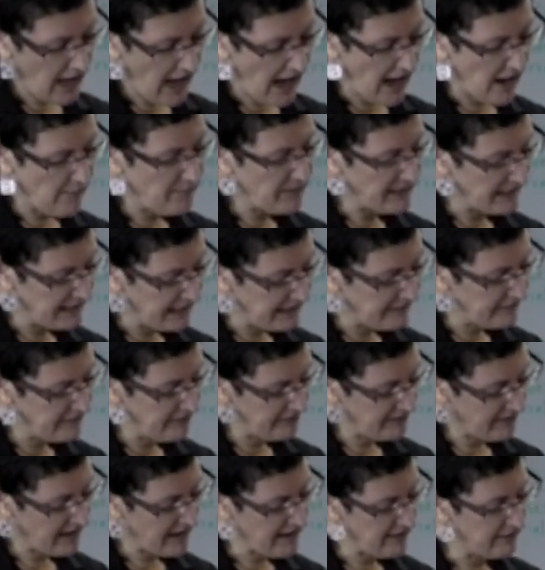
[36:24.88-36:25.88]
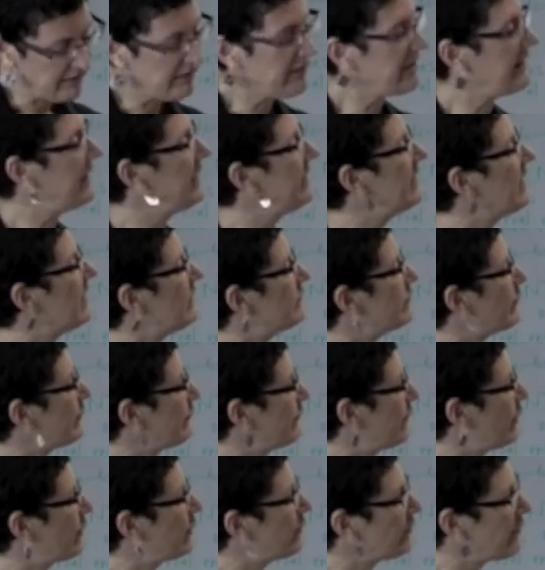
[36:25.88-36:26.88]
Uh, but even then, the uh,
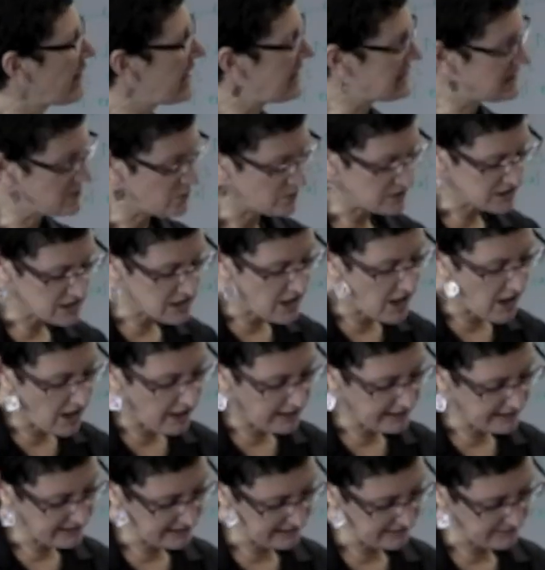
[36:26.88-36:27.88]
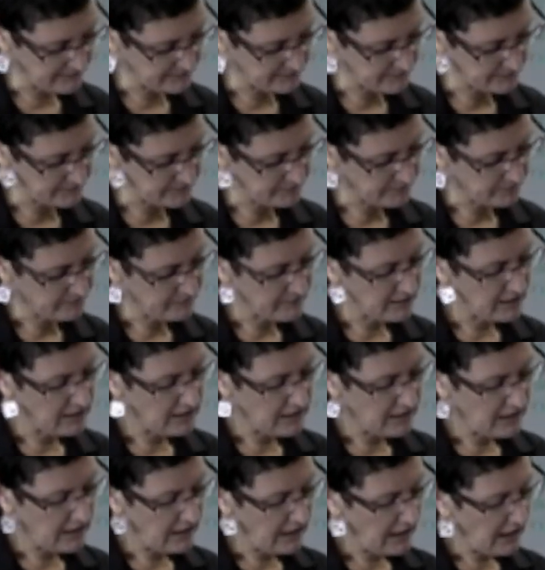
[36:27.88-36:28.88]
referral rates were tiny.
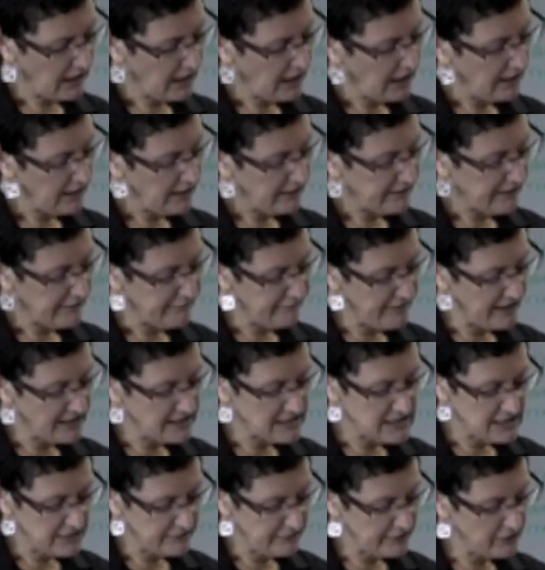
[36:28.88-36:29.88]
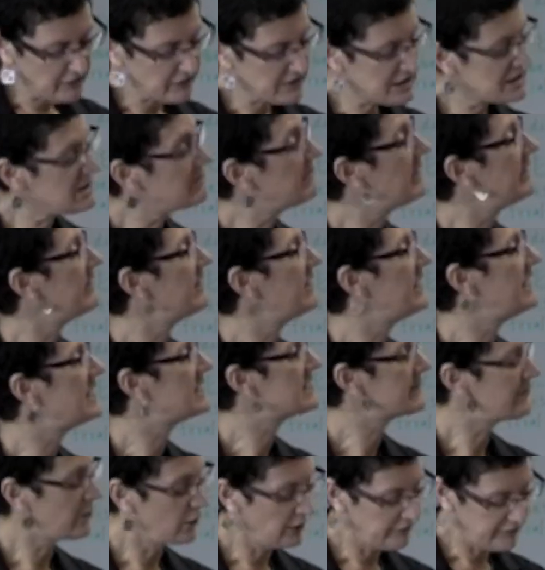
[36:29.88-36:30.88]
They found it difficult to meet the
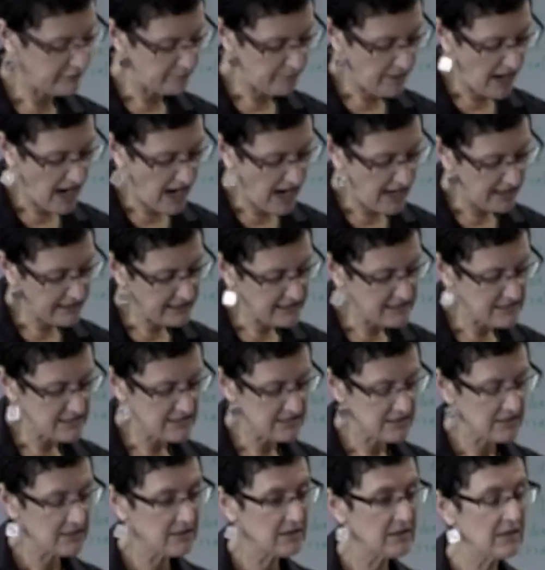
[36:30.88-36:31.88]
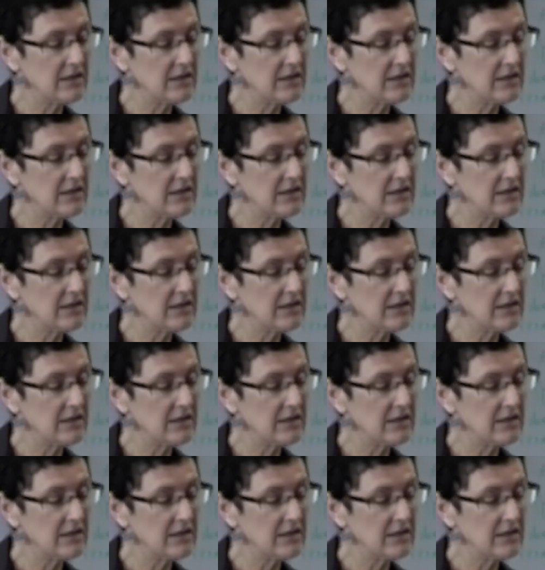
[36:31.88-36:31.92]
needs of all of the parties.